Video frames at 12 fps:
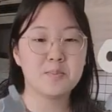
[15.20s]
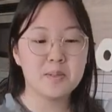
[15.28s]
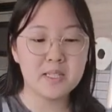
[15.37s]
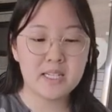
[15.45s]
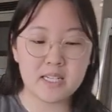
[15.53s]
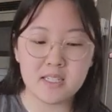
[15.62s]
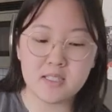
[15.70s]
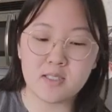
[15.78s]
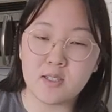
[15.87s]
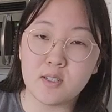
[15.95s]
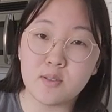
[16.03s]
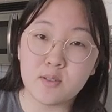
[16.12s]
split
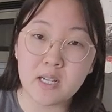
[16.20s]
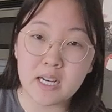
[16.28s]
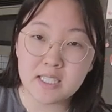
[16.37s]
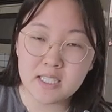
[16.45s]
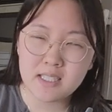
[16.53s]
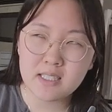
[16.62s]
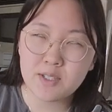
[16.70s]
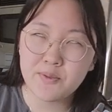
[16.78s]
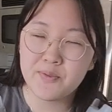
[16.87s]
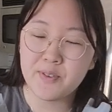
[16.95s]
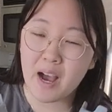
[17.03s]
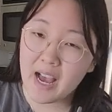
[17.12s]
it. So I did
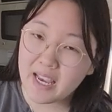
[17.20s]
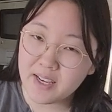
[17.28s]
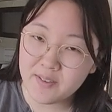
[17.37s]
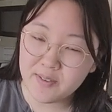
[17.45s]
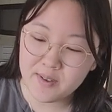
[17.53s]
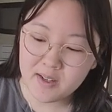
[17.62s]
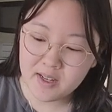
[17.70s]
five.